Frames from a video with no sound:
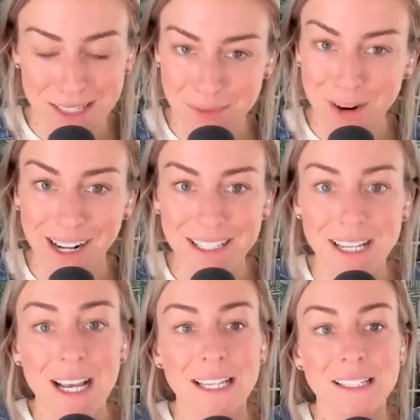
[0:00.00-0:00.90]
surprise,
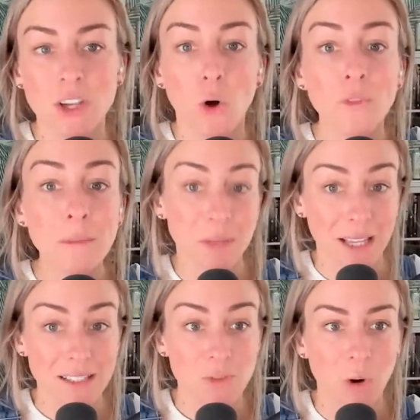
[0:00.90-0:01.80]
is the only
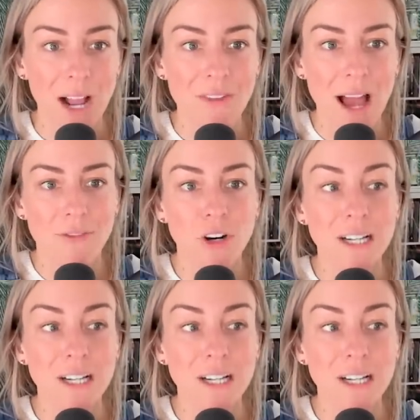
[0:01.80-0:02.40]
place where I've ever